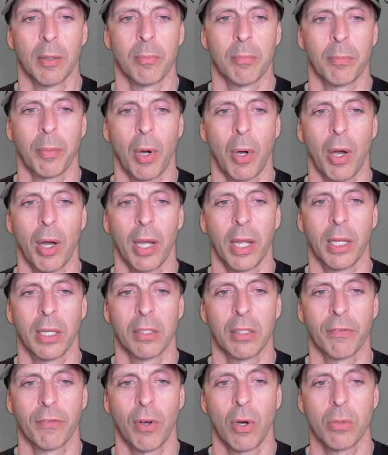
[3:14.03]
by
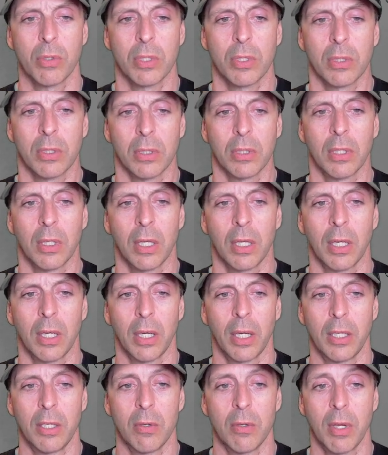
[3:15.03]
default.
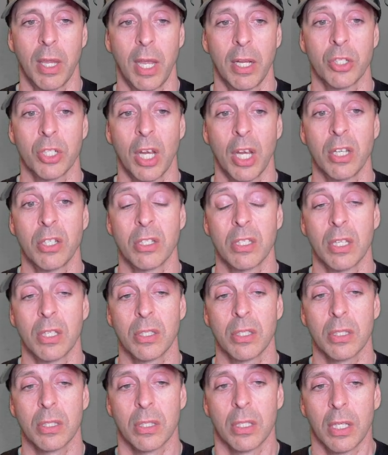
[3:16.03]
You can change
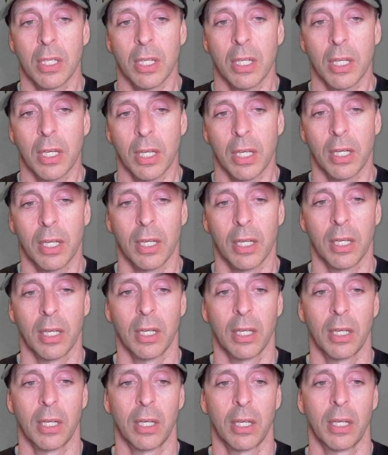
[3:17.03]
this.
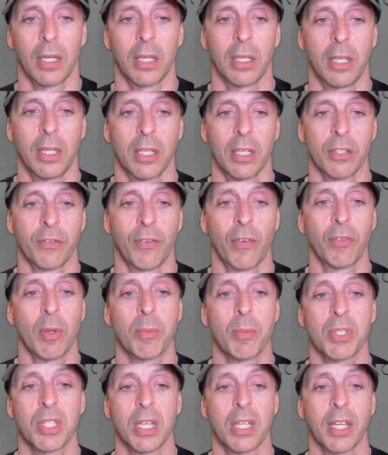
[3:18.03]
It's
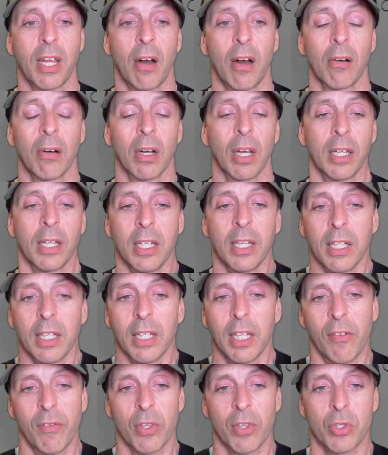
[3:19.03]
15% currently.
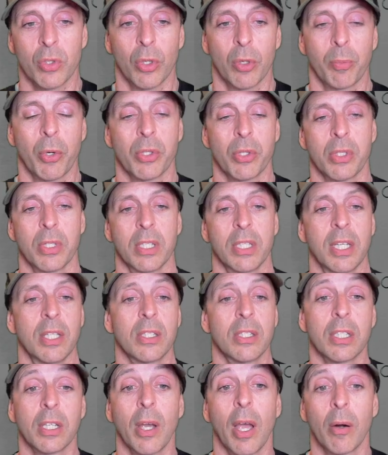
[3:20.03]
If you're the sort of person that tends
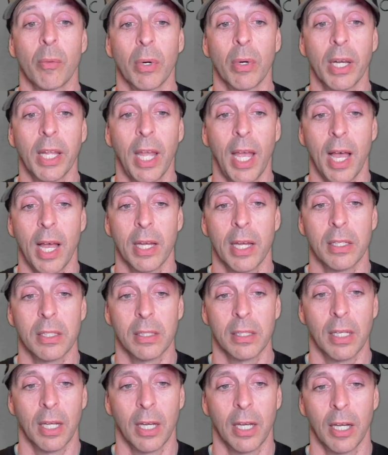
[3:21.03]
to go out really hard
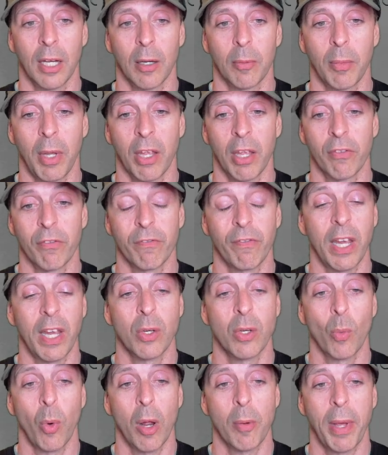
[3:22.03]
and fade
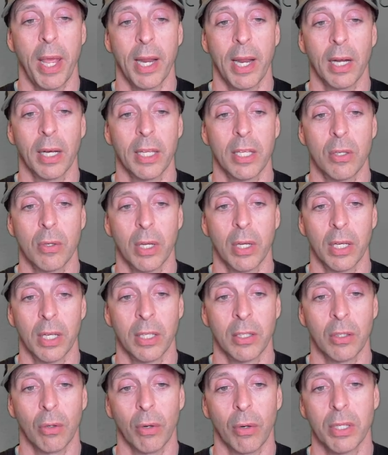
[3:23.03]
quite badly, you can
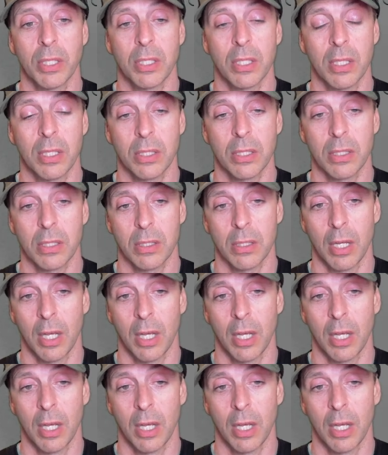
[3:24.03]
increase this.